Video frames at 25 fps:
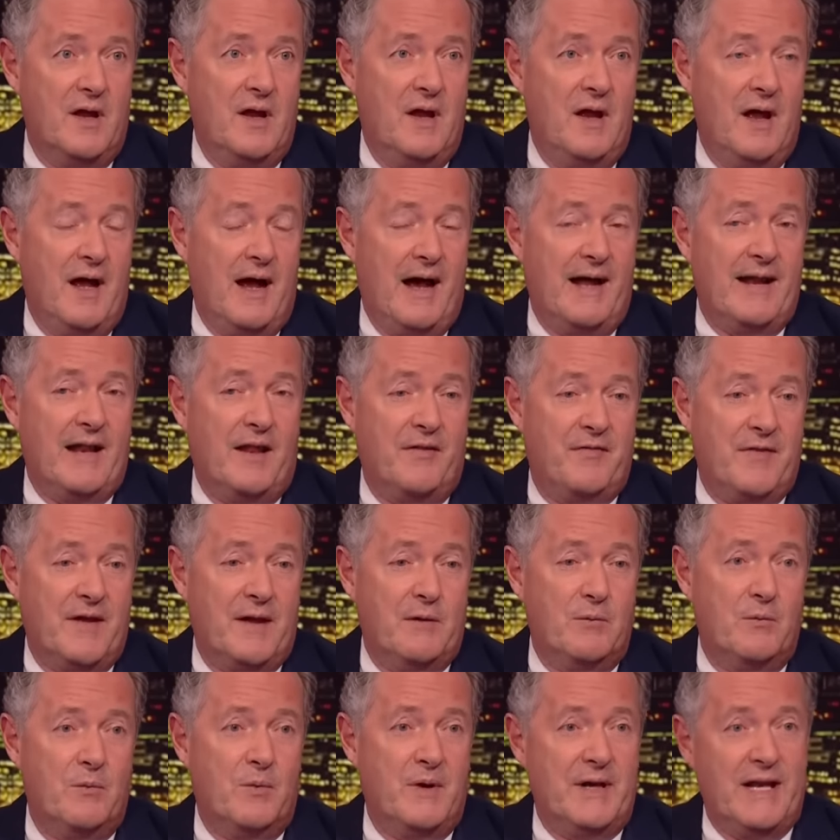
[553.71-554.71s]
Mm. Yeah. And I
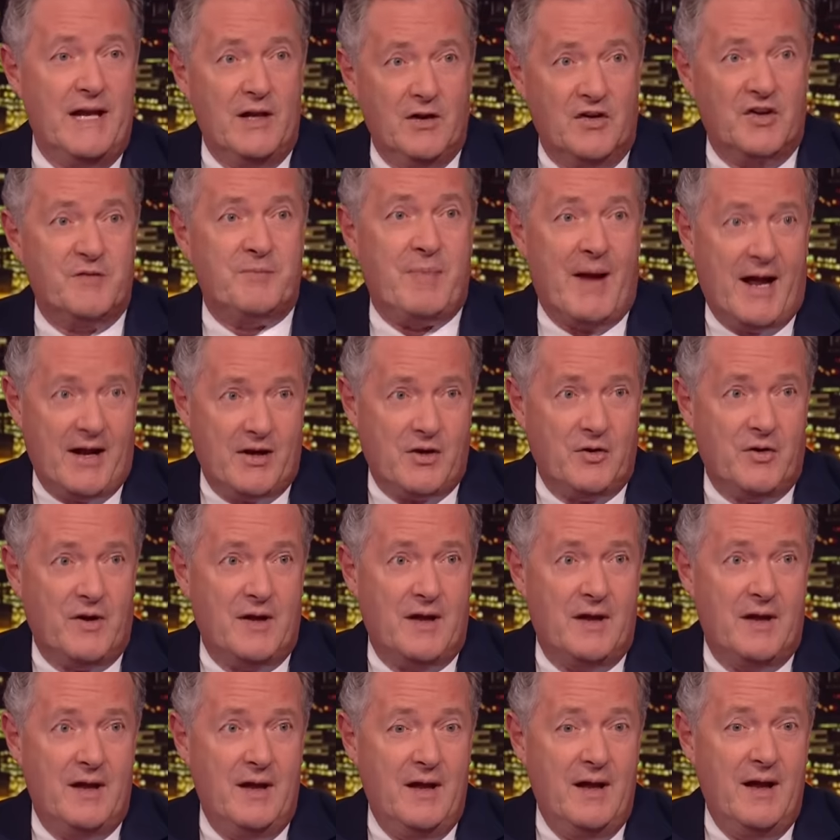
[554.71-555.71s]
think when he looks back on
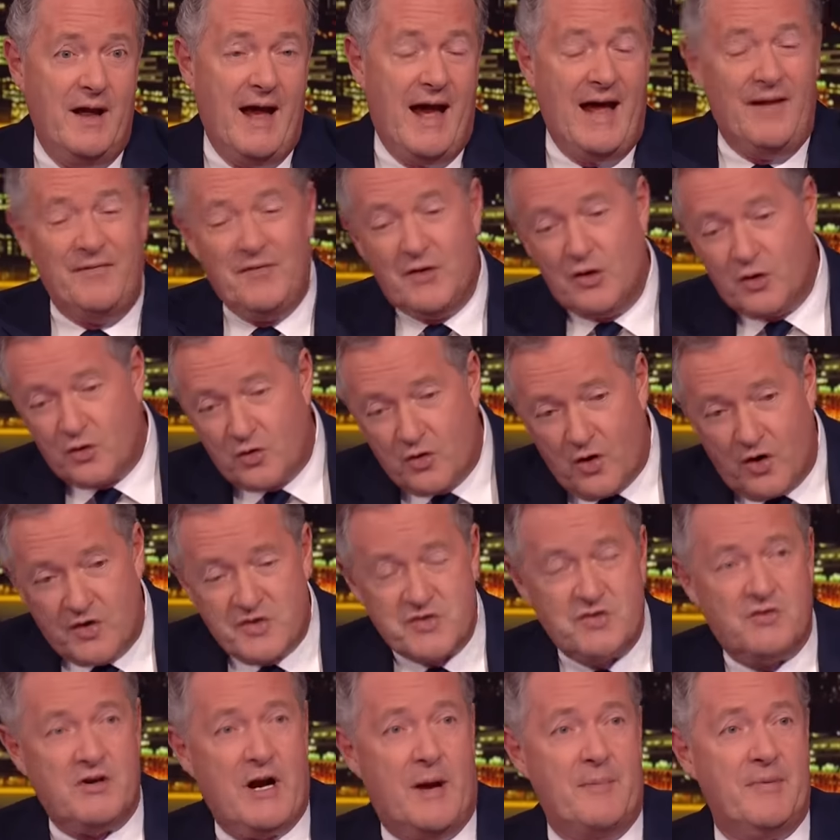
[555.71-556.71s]
it, and the
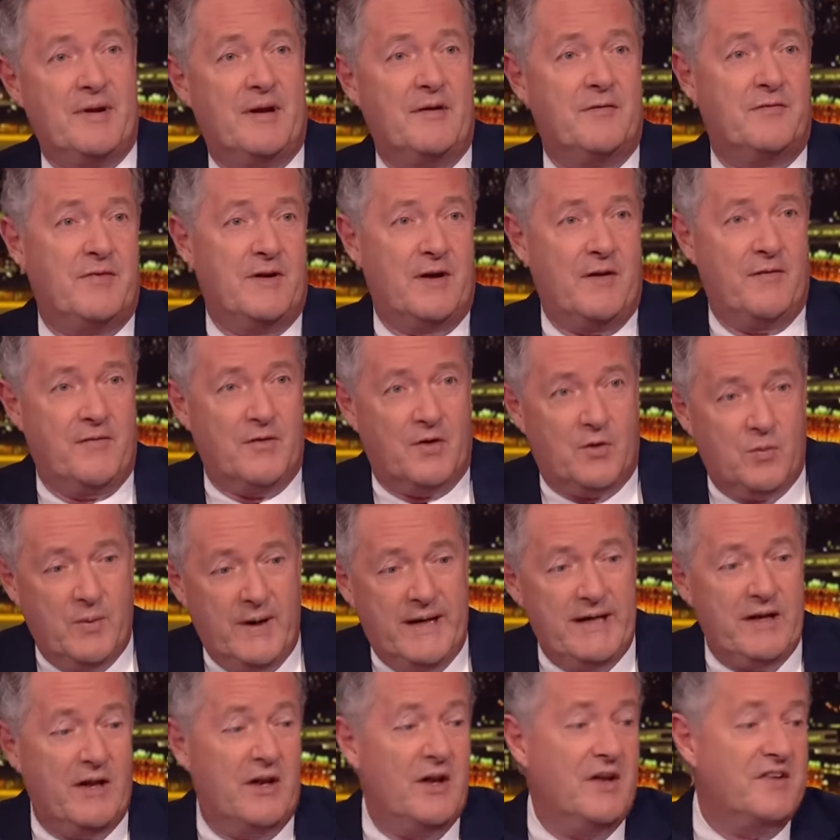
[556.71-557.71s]
crotch grabbing in front of the
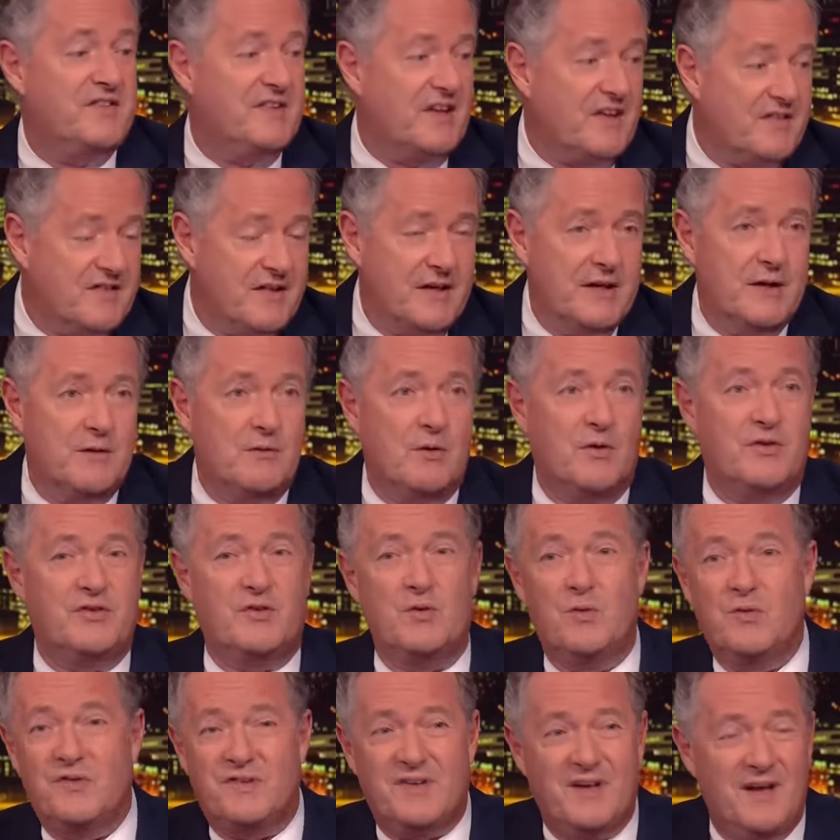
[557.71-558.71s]
Queen and her 16 year old
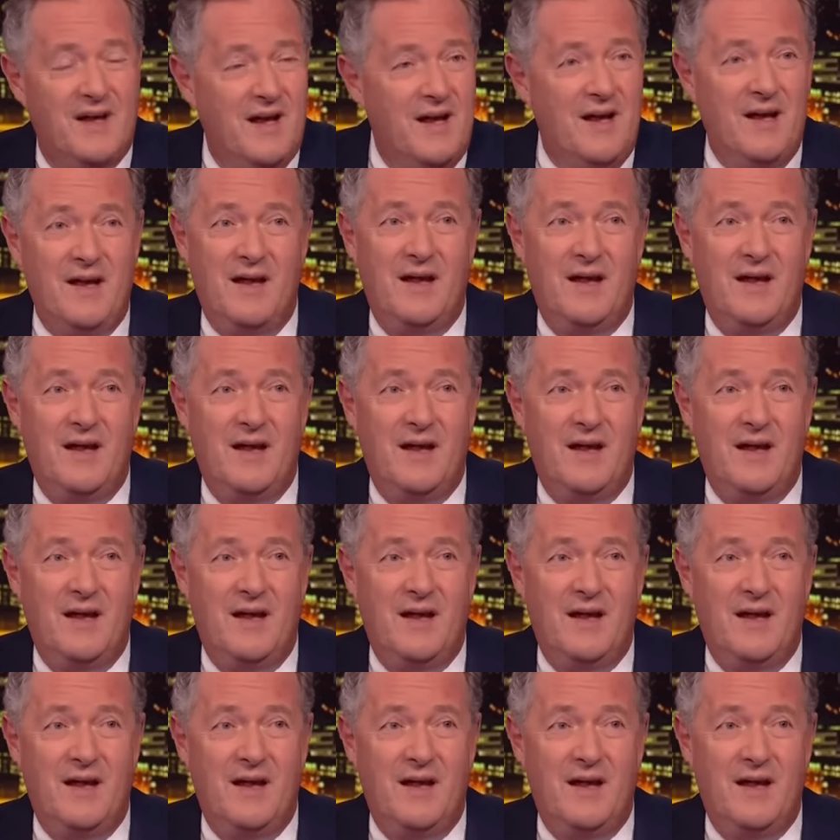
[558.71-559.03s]
daughter.